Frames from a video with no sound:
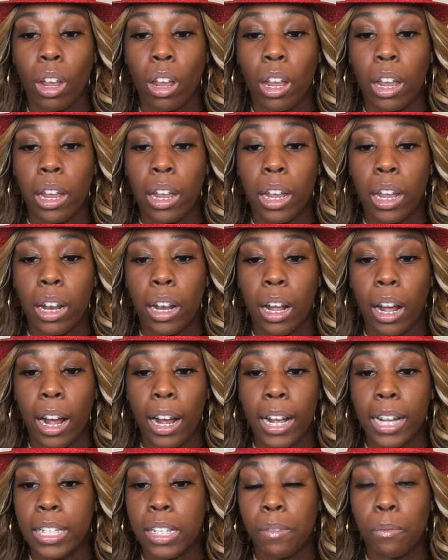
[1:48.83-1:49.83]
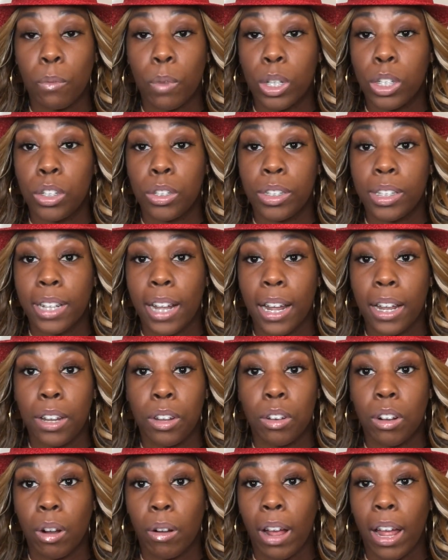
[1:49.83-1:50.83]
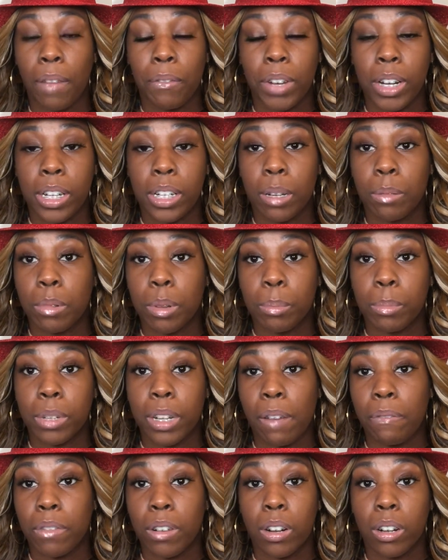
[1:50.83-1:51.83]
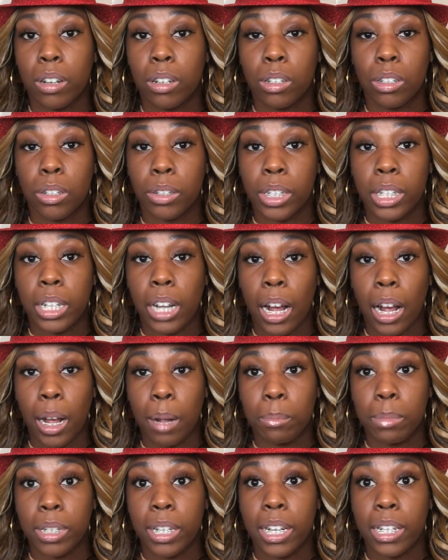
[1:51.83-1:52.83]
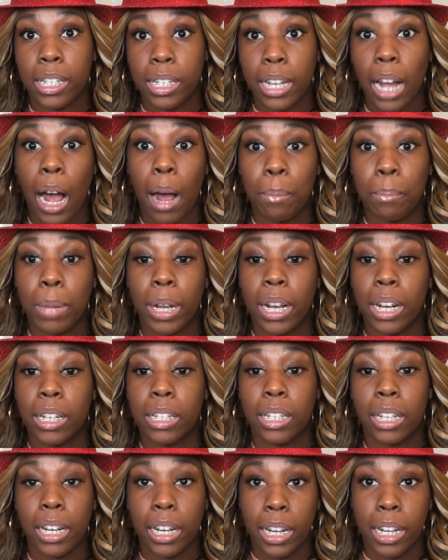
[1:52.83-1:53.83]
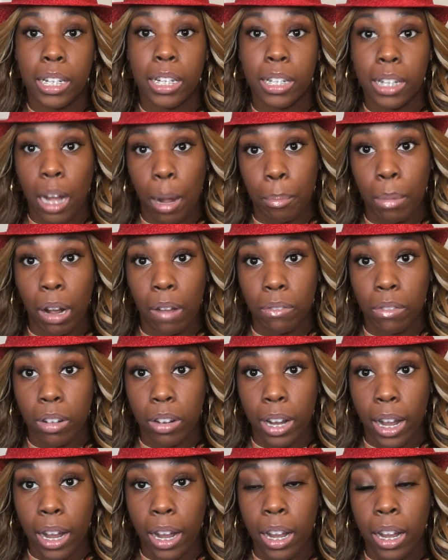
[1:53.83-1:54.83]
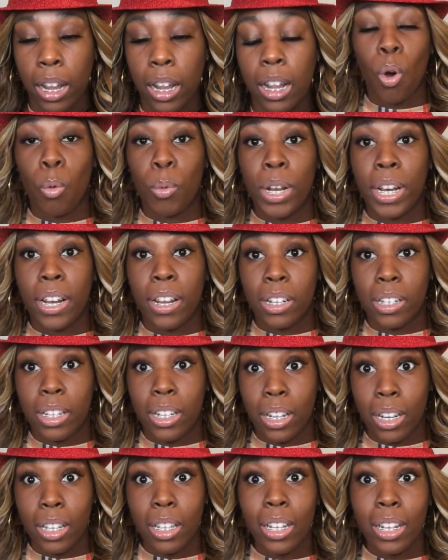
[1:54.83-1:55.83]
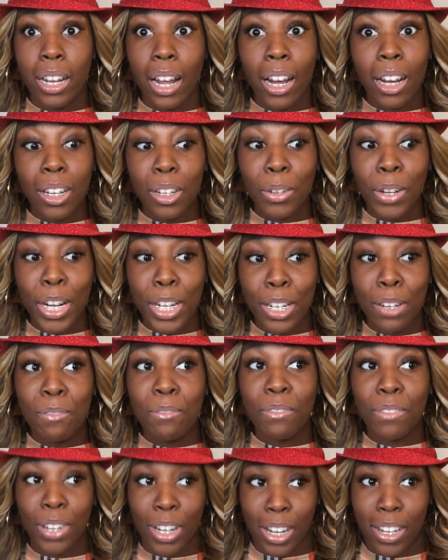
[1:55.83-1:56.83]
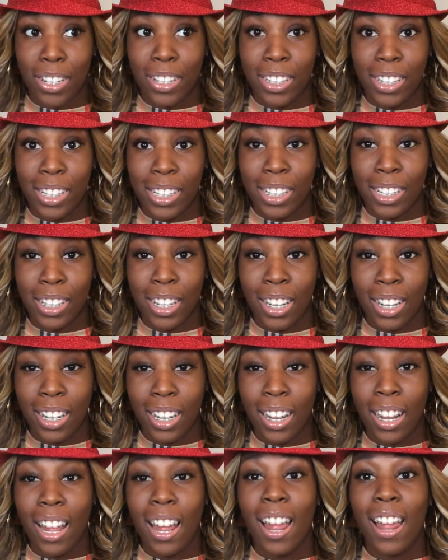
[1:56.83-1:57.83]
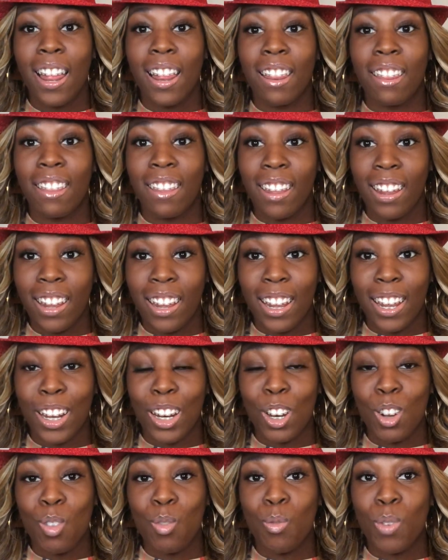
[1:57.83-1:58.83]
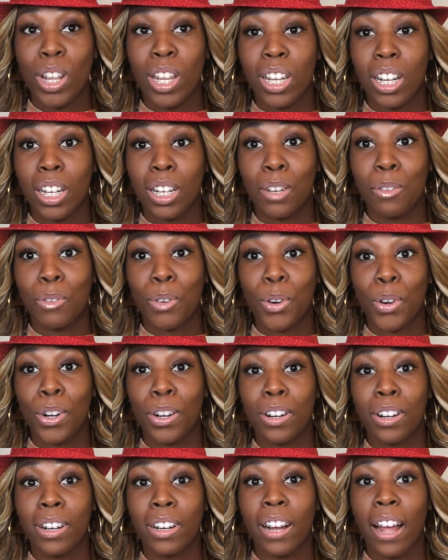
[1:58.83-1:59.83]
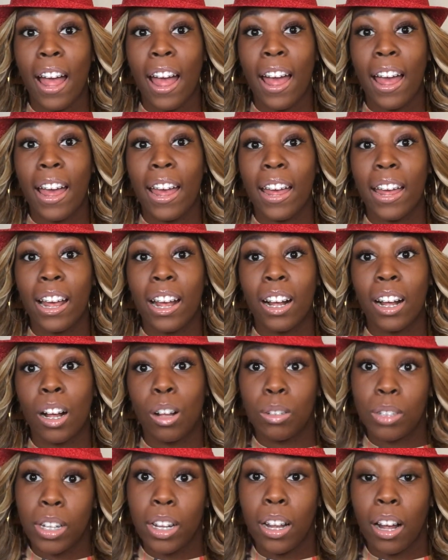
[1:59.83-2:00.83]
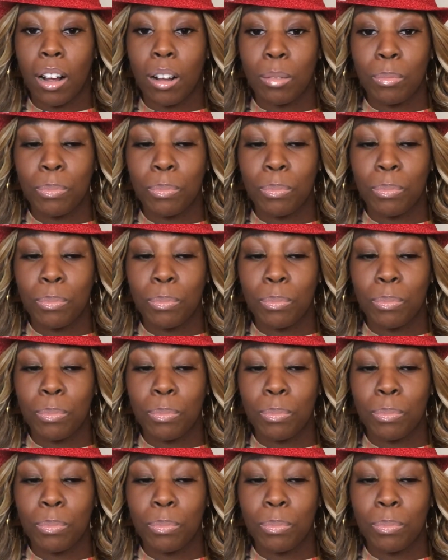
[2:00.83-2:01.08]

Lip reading: And I guess once you say you don't have any symptoms after 3 times, they stop, because they did stop after that. We did the declaration first. Then we looked for a hotel.